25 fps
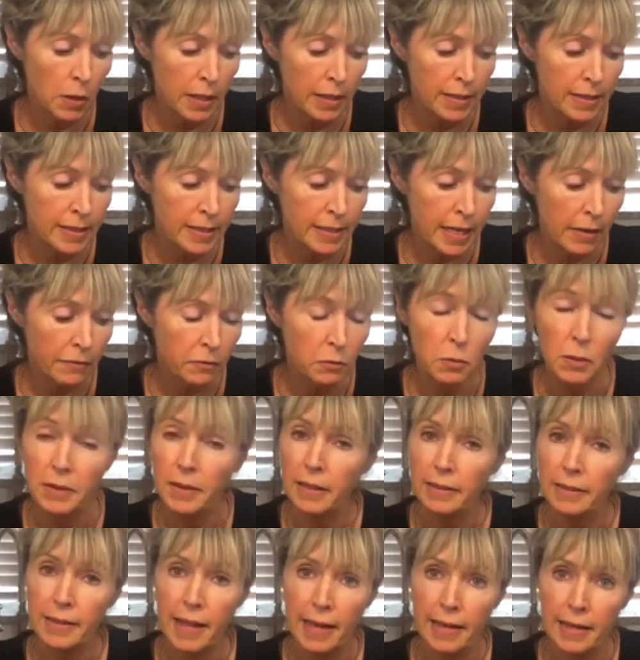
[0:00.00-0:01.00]
stuffed with
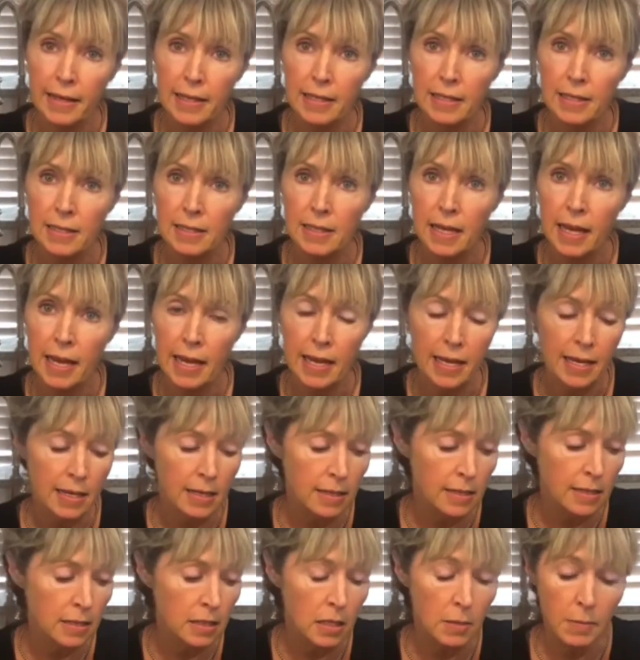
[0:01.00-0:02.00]
the lettuce
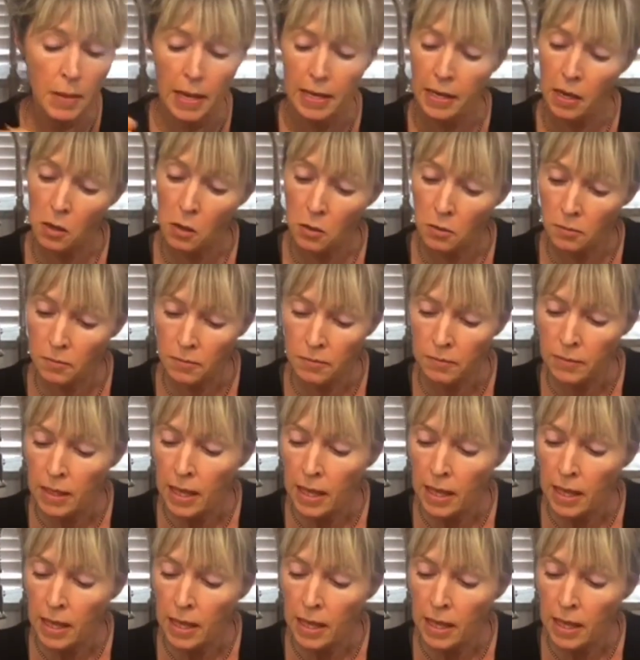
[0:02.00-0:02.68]
and tomato.